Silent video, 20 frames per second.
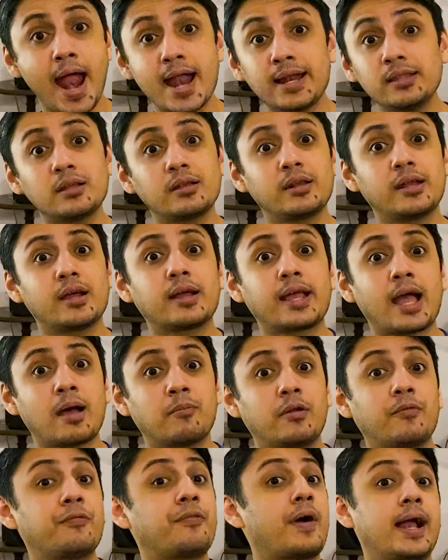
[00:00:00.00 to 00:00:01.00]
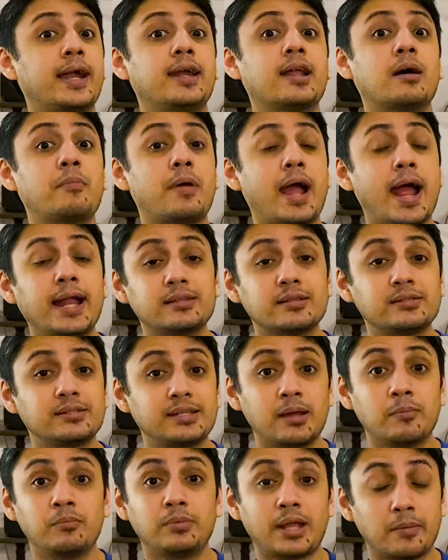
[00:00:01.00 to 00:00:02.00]
and the rear camera fired up at the
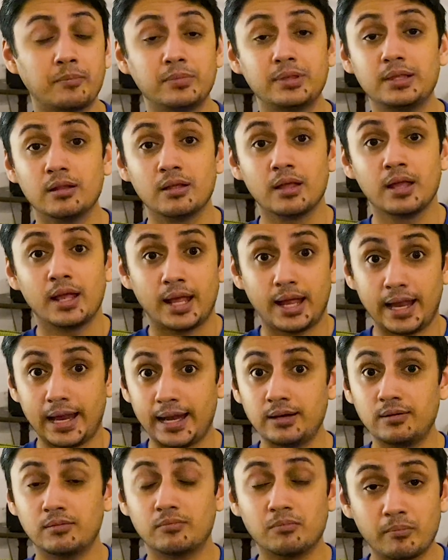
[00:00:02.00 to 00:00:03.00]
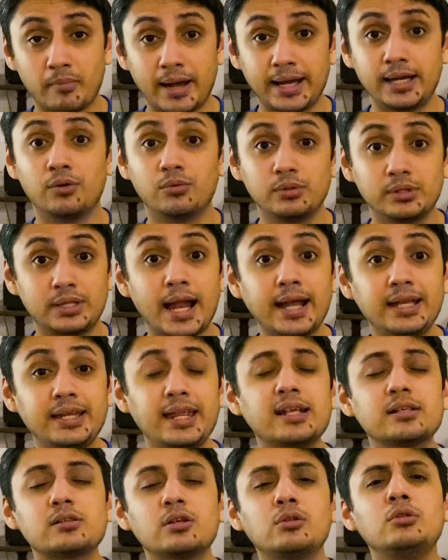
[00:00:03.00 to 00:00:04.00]
same time. And Mind you, that
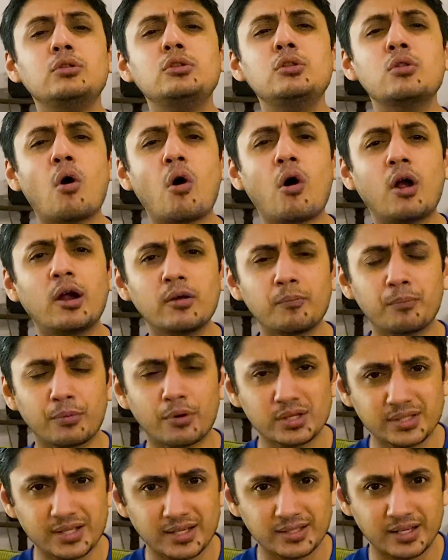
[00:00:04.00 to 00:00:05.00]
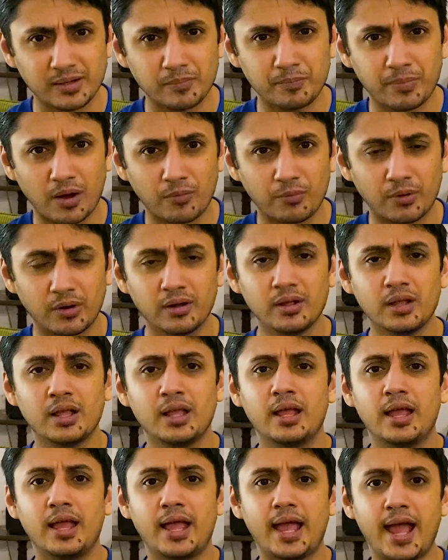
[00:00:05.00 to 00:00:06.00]
takes a lot of processing power,
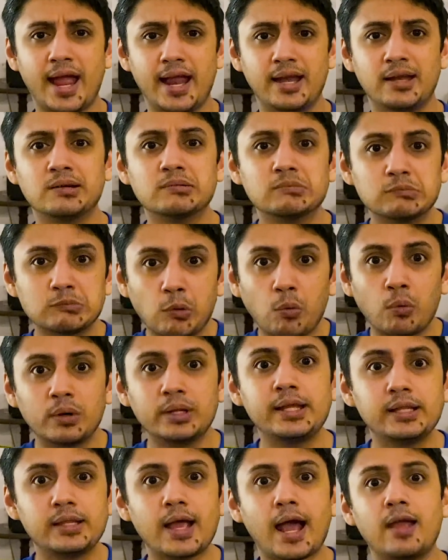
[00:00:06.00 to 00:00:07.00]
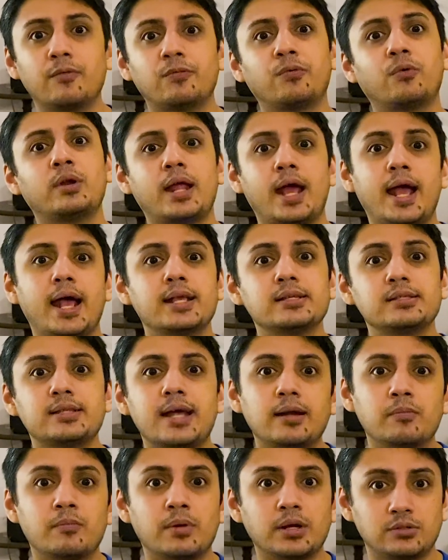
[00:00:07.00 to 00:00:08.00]
and only the iPhone has
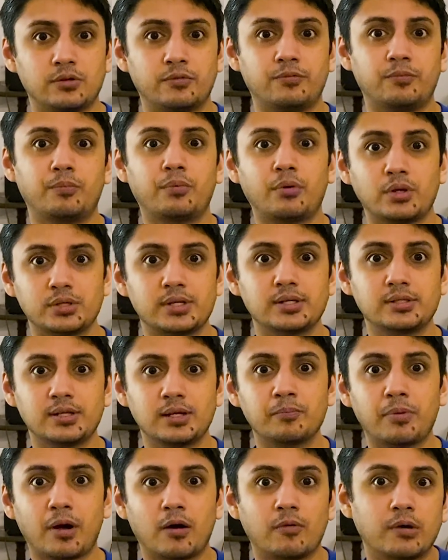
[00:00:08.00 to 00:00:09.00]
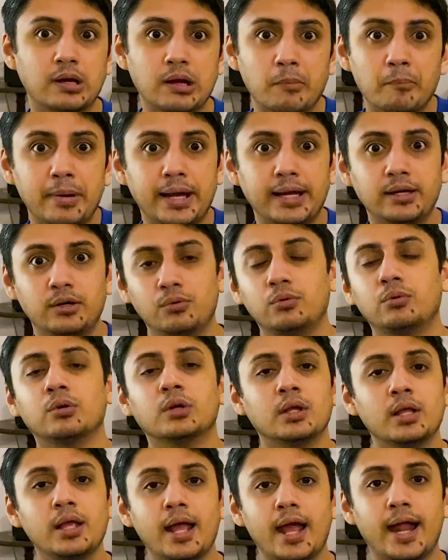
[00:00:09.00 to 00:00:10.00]
that much of processing power compared to
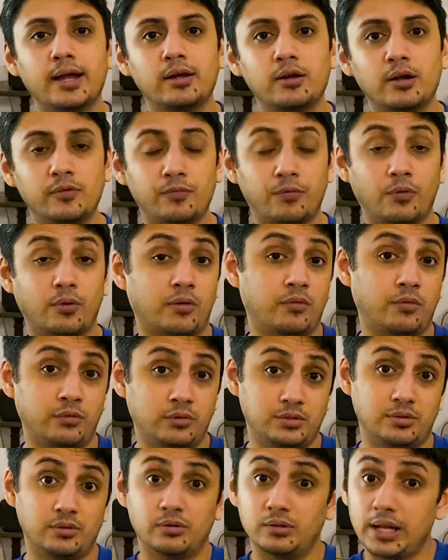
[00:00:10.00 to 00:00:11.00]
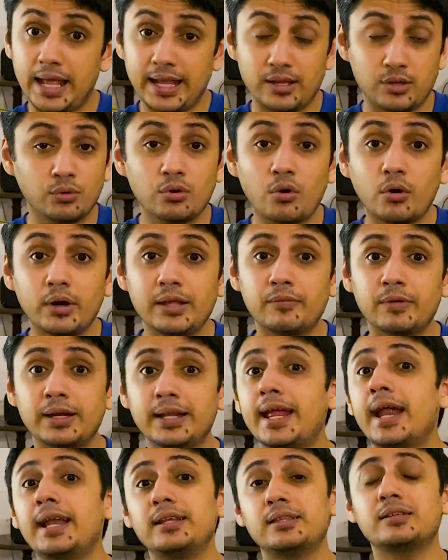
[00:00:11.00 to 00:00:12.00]
Android phones. So, like, you don't
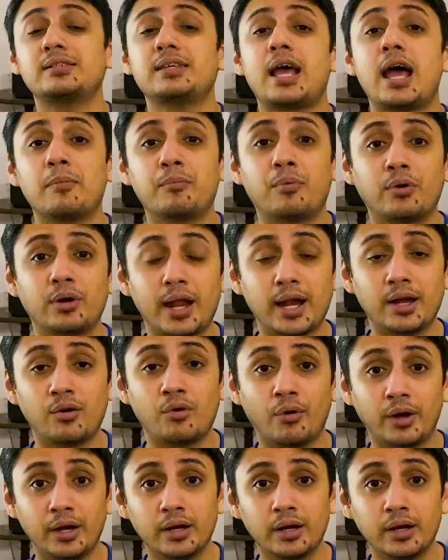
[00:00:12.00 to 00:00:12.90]
even get this app on Android.